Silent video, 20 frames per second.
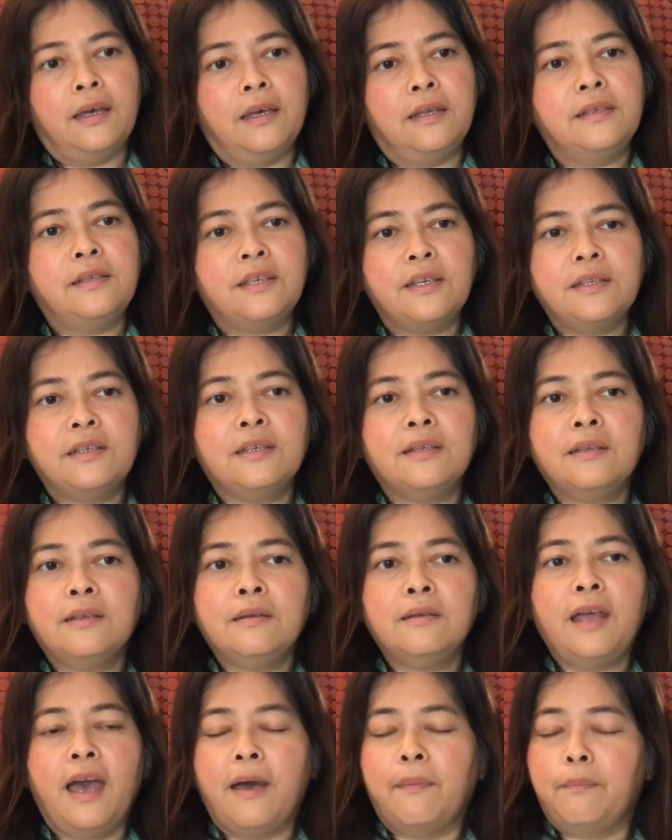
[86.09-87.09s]
in
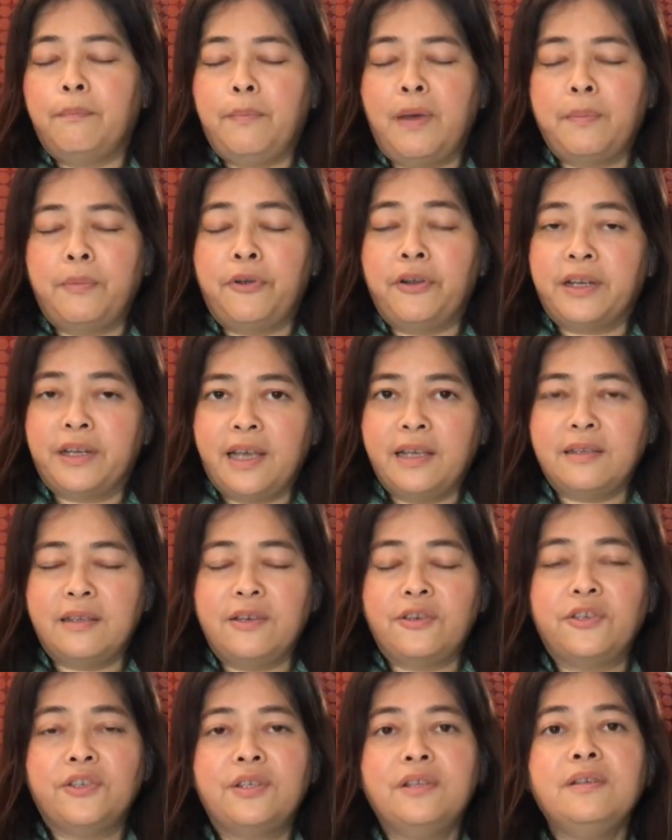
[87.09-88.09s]
certain member
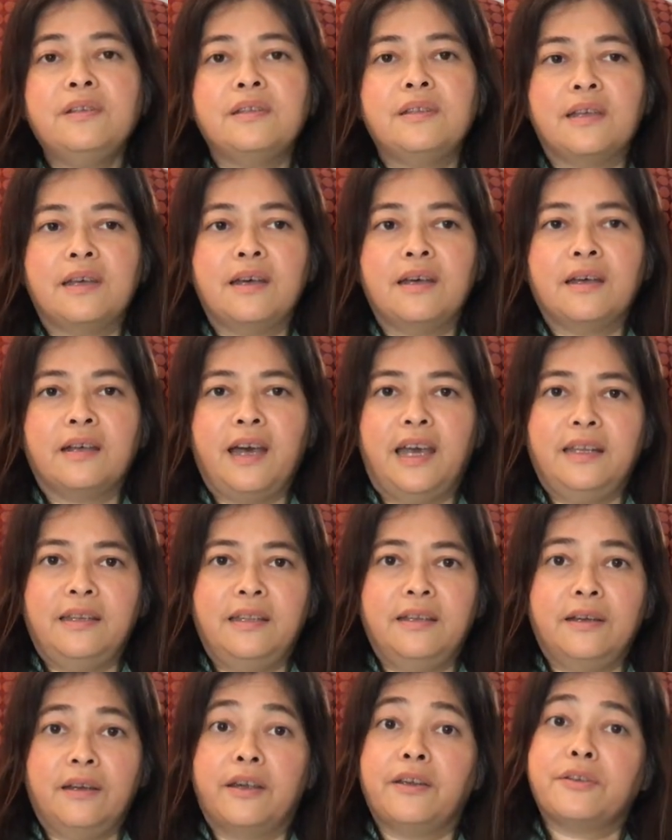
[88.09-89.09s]
organizations, the
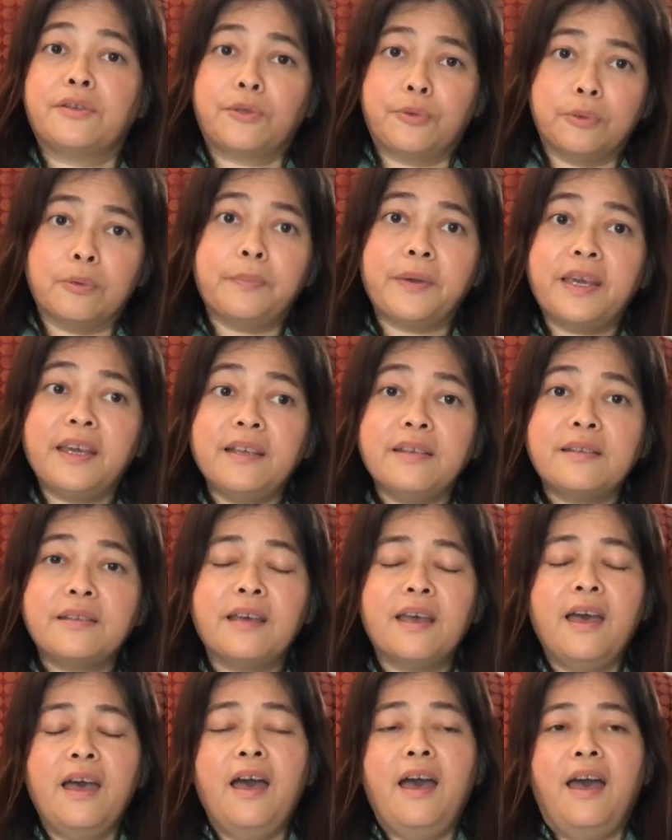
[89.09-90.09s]
guiding are
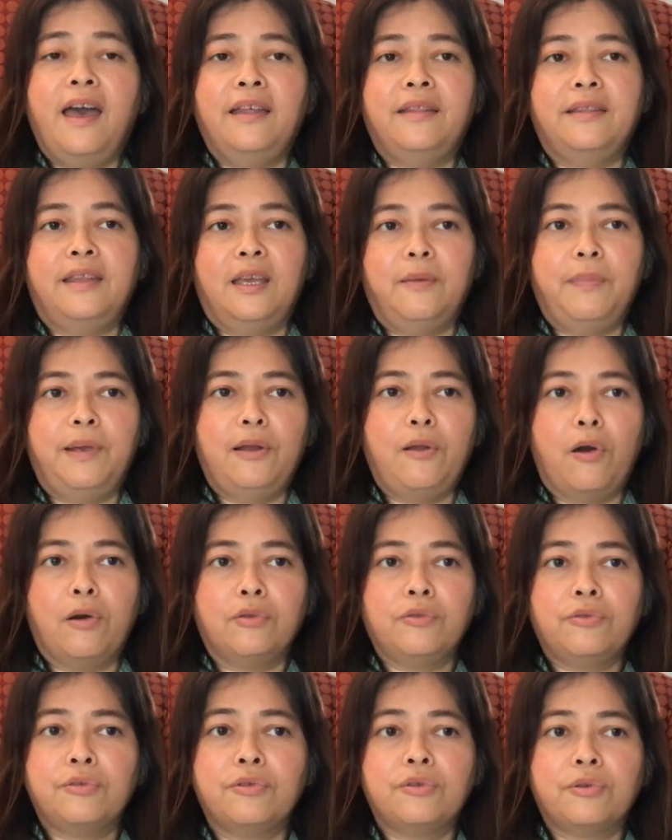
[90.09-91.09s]
school-based, and they
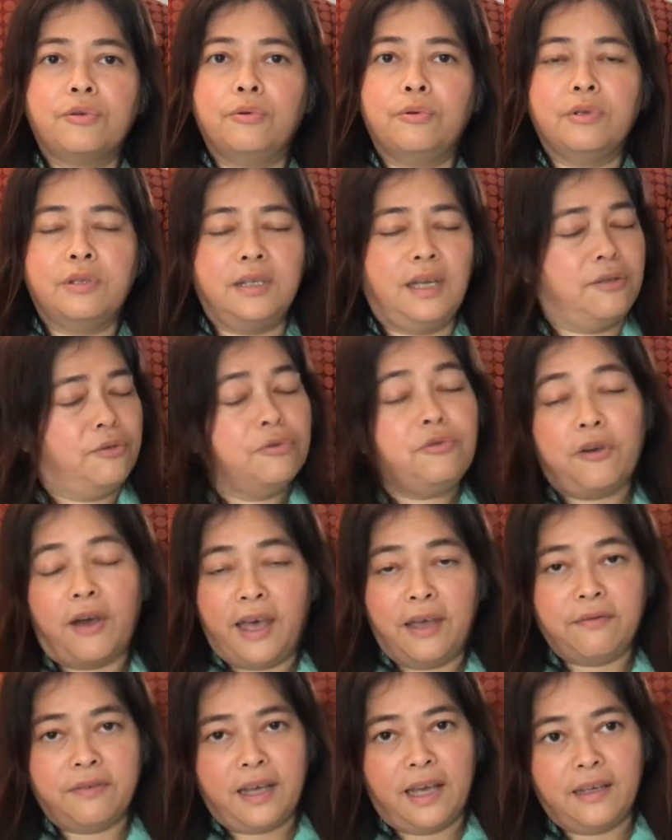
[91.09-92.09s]
belong to schools that do
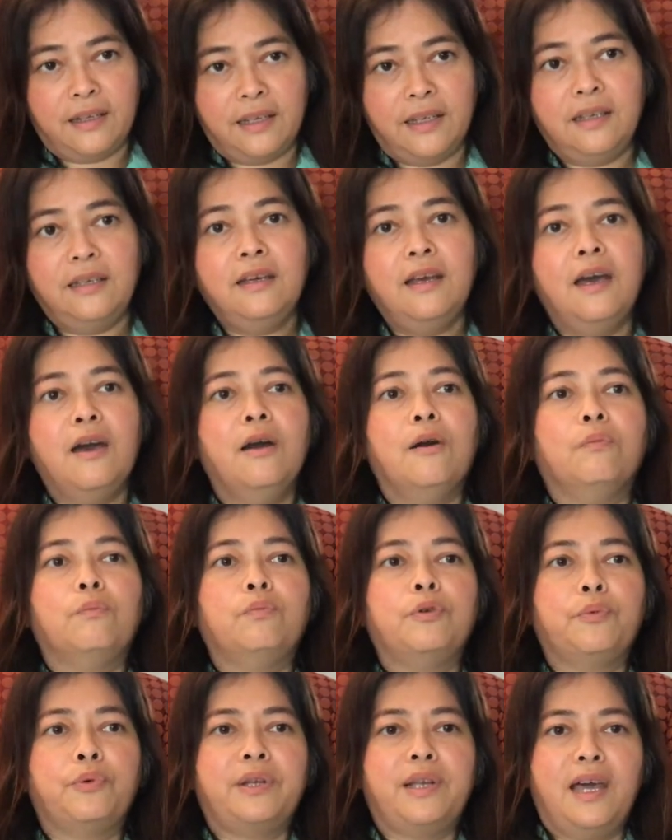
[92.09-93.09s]
not have guiding.
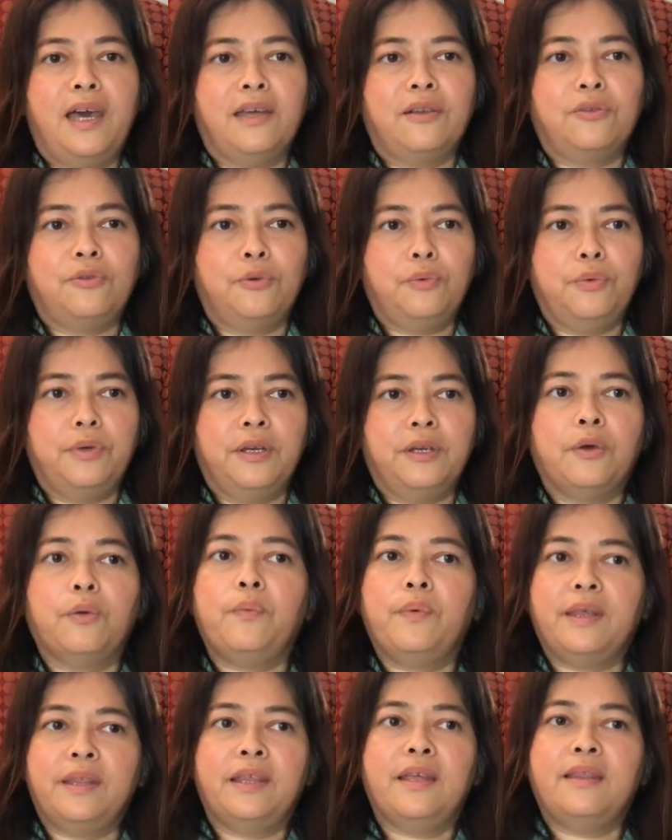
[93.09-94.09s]
We would like to work
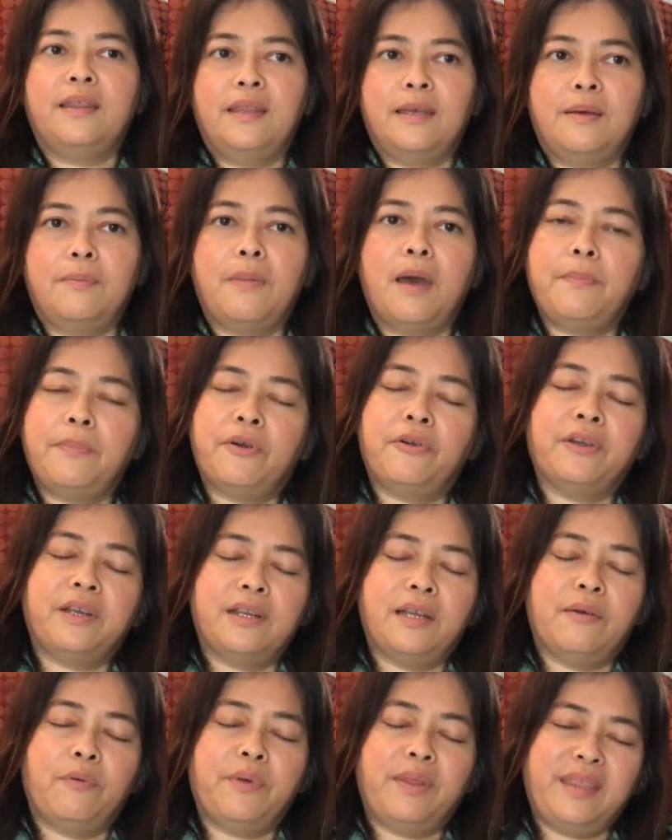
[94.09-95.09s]
with
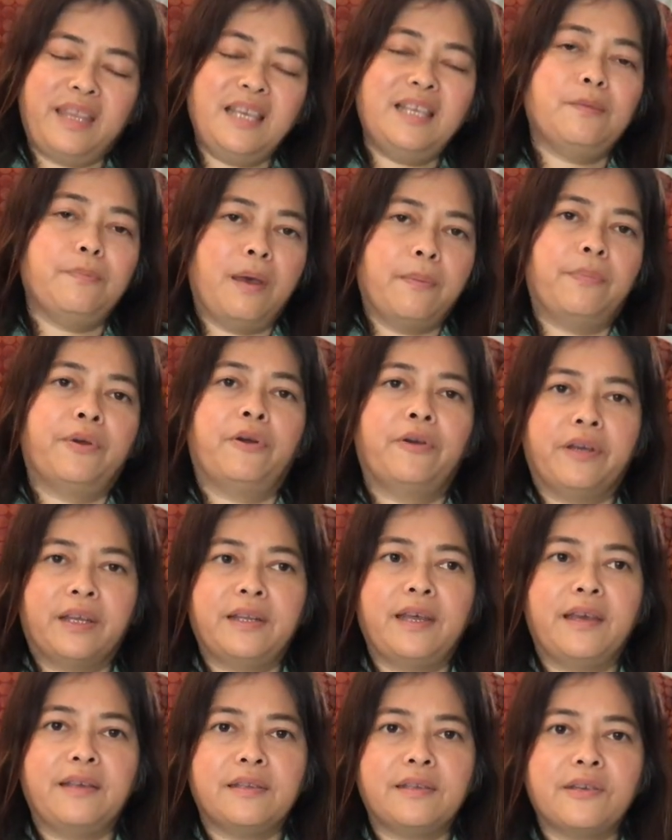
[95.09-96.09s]
these member
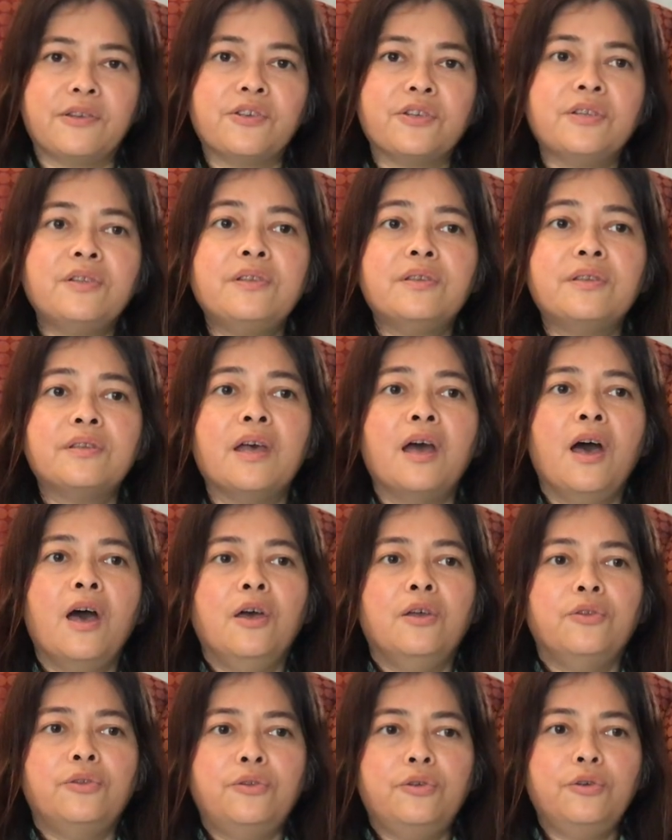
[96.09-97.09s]
organizations
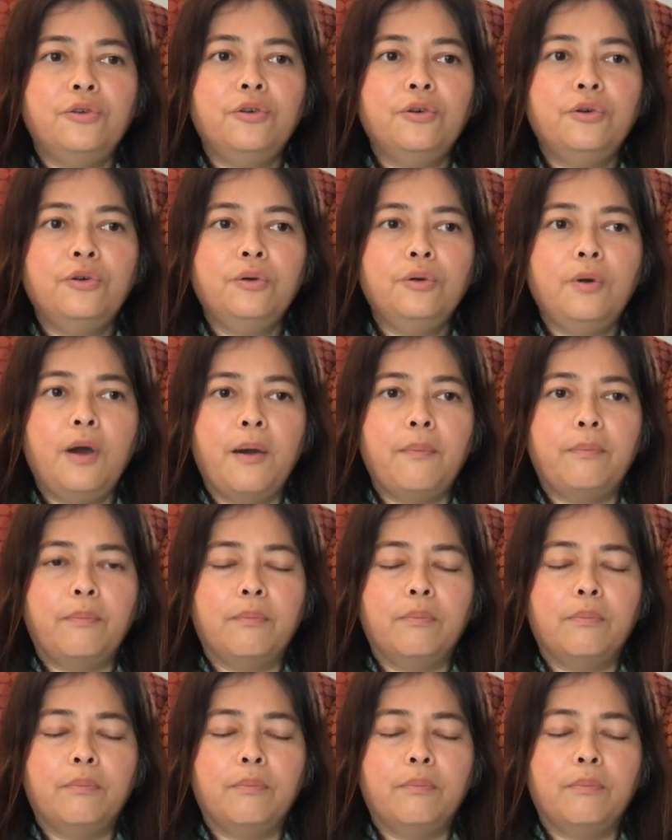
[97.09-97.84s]
to